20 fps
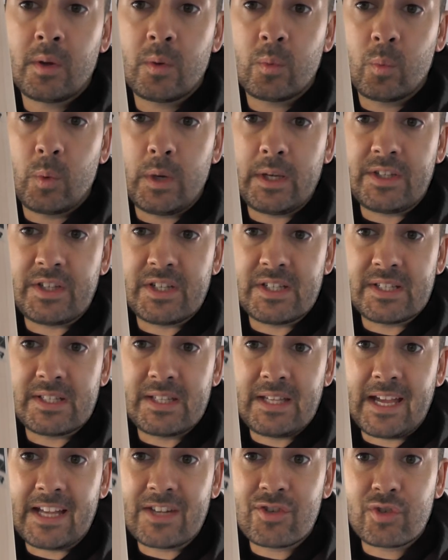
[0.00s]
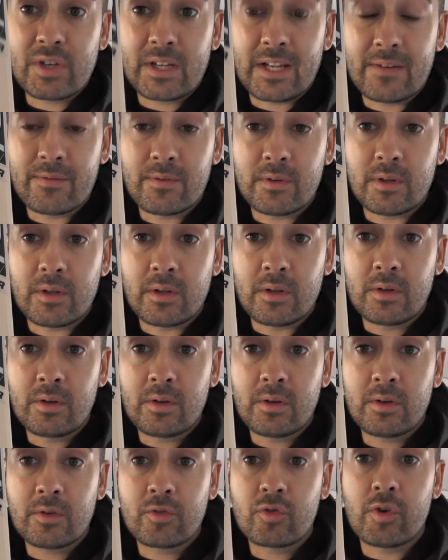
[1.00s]
which is the entry-level
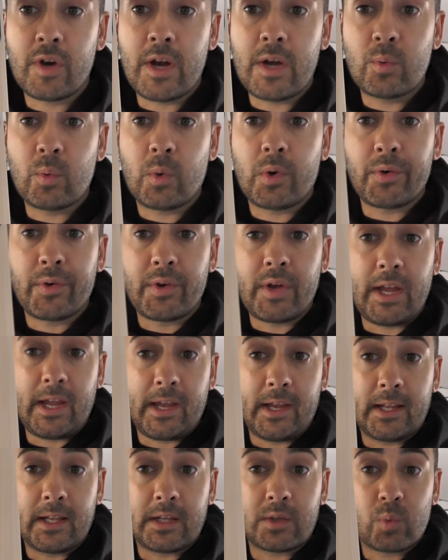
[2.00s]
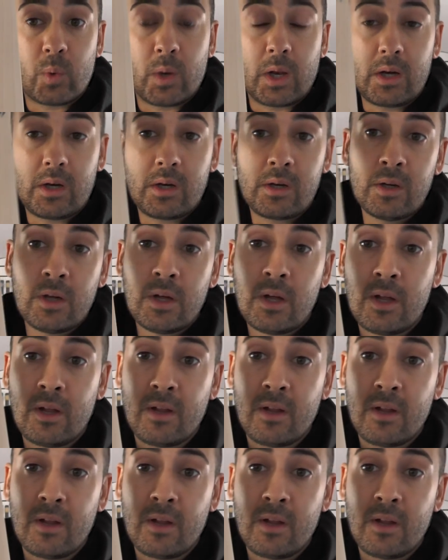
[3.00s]
grade 1 English willow